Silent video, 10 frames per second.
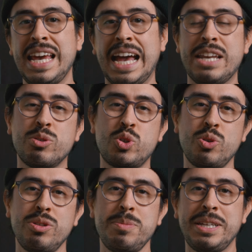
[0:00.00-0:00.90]
and you'll
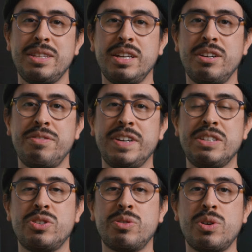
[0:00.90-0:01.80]
truly make the
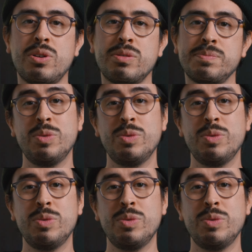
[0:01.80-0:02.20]
interface your own.